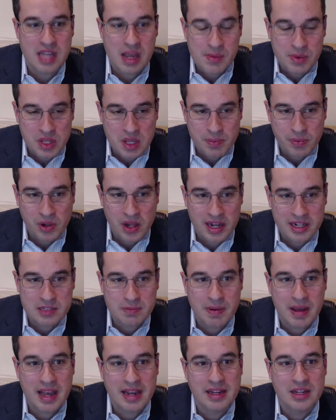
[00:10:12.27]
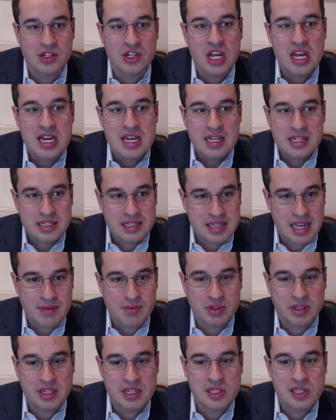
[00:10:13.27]
Same with the appliance package.
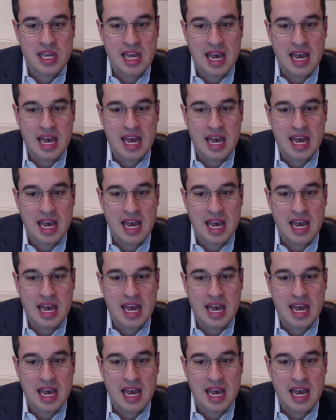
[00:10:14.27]
Same with these